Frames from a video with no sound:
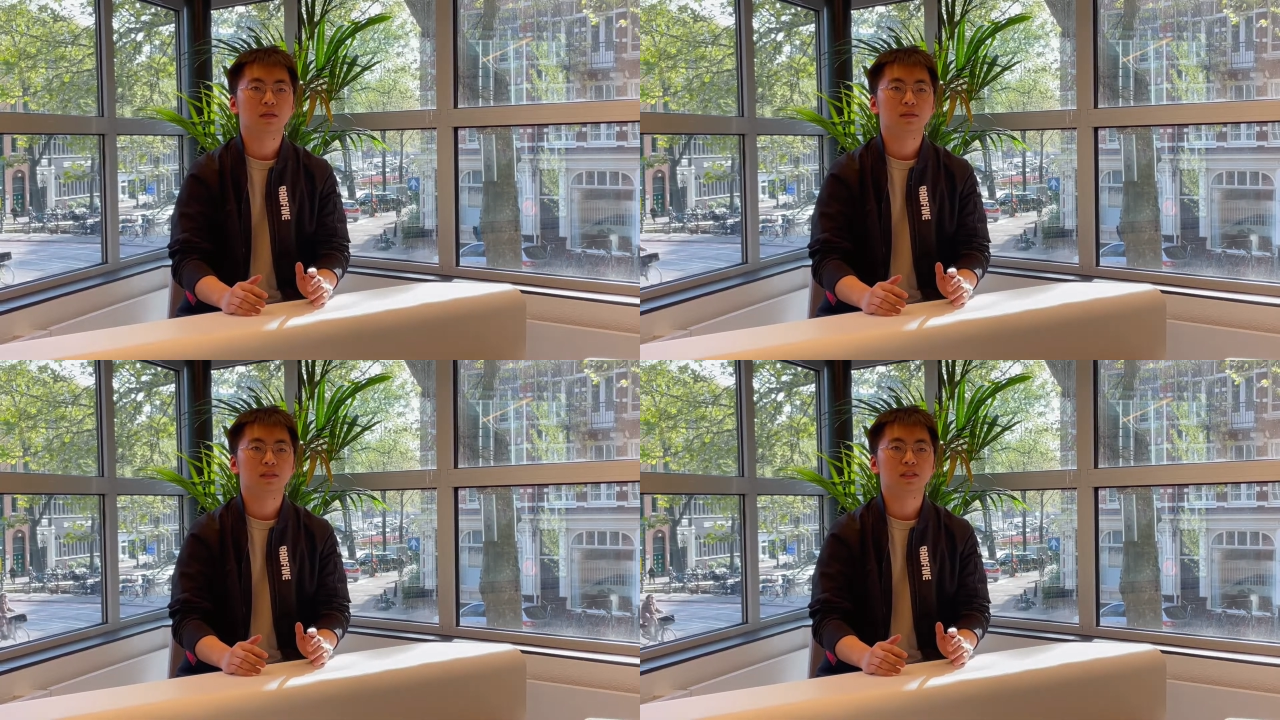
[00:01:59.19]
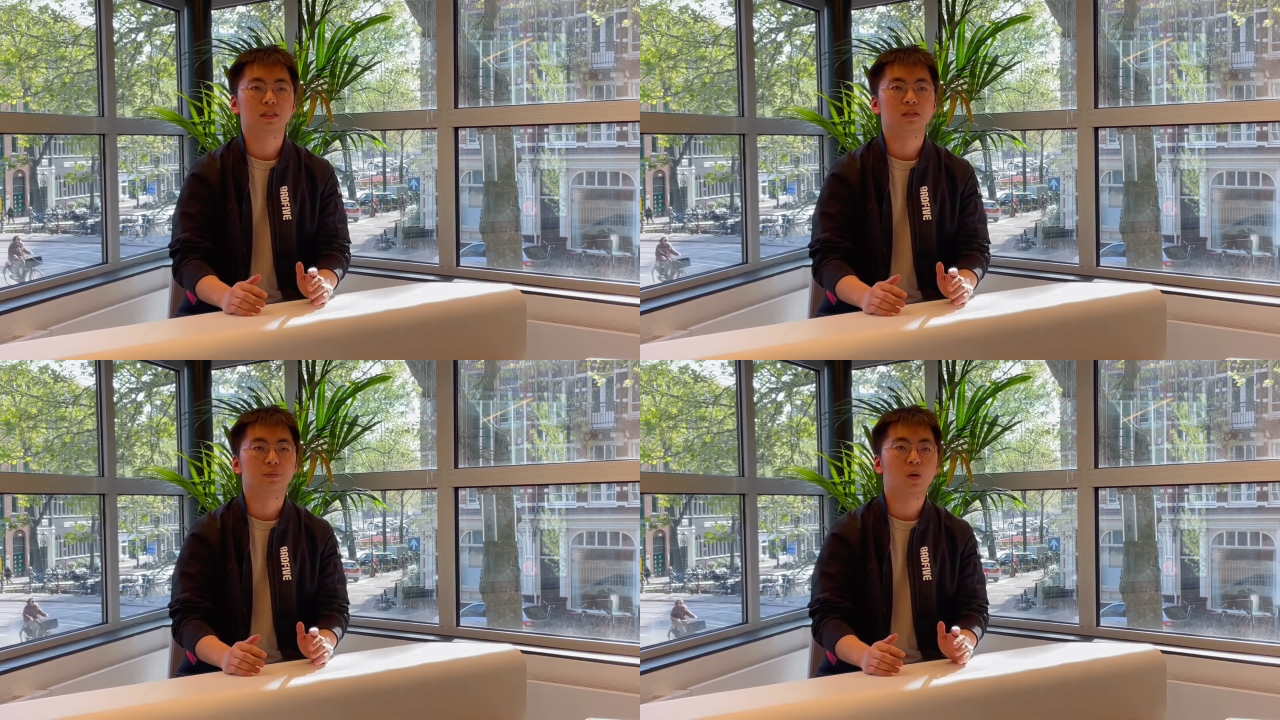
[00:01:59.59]
This
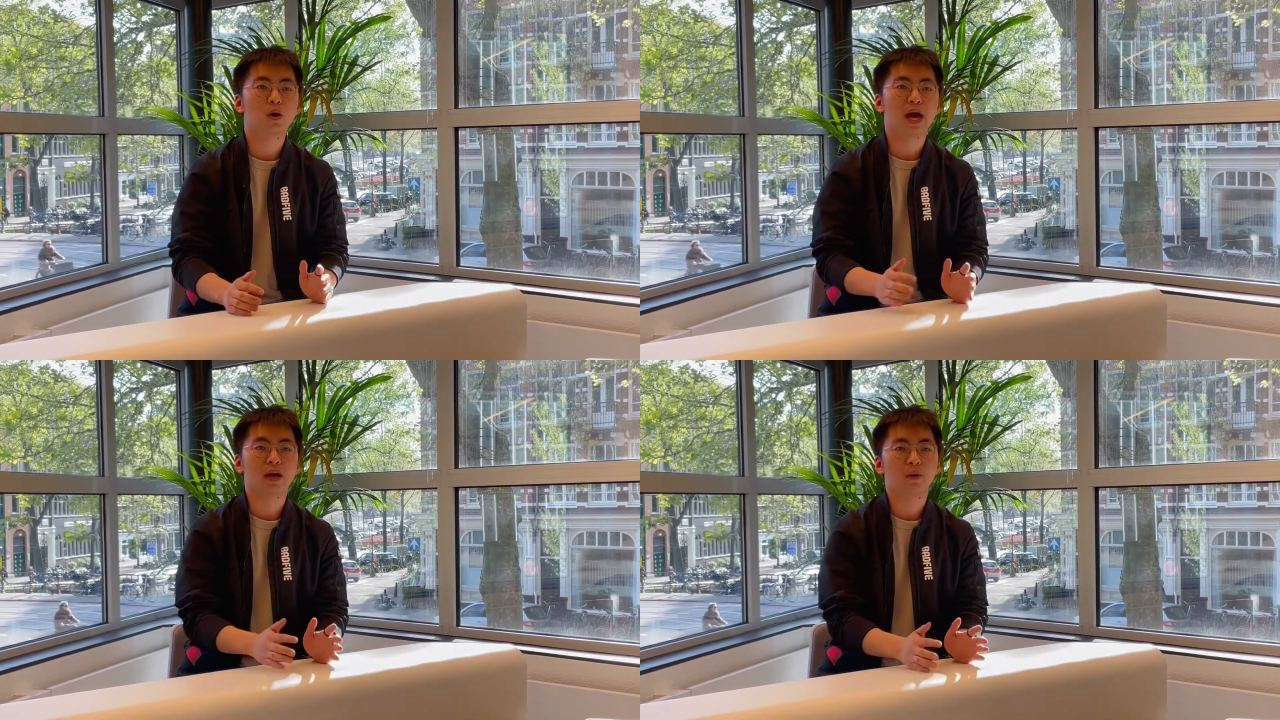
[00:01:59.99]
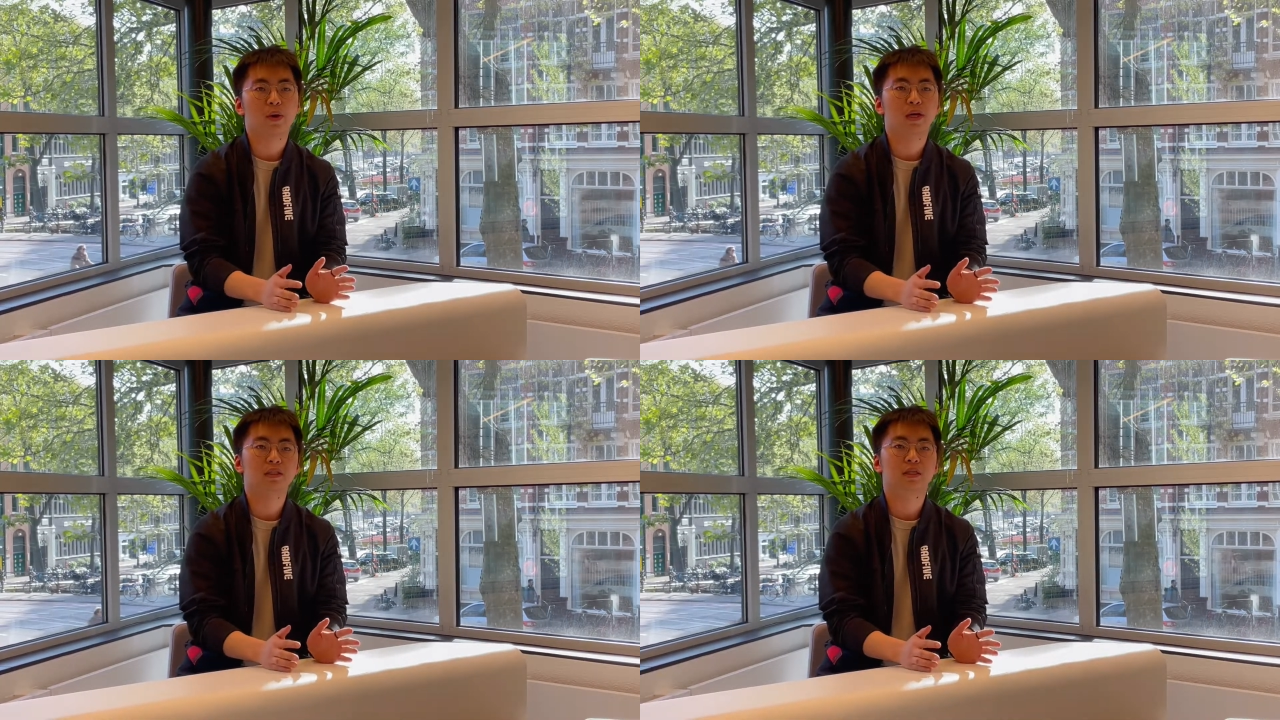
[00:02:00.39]
is more
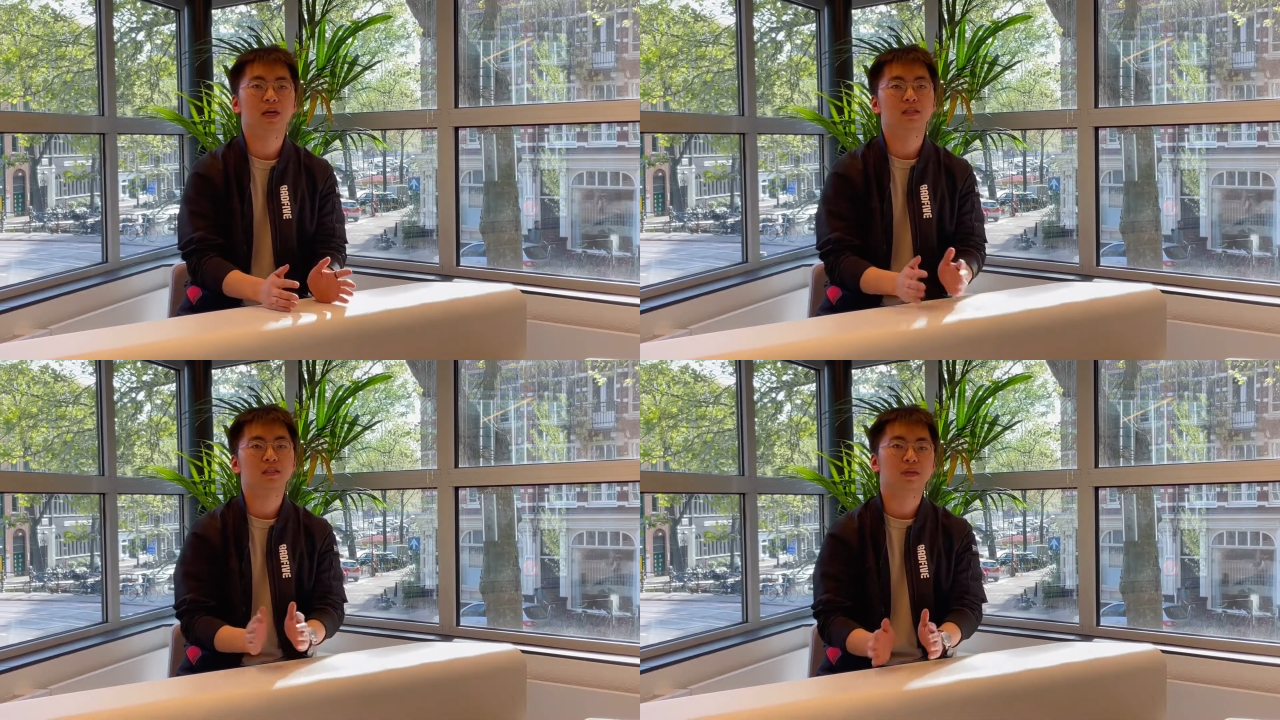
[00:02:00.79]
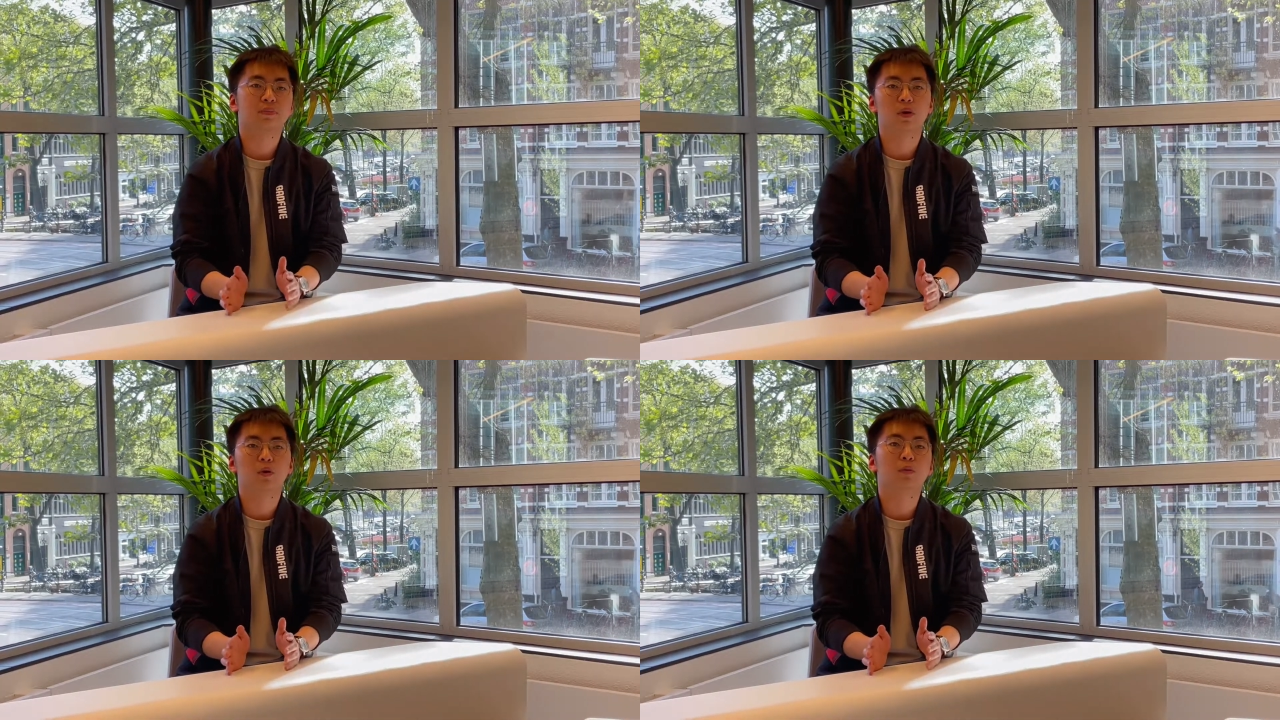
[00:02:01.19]
accurate and simple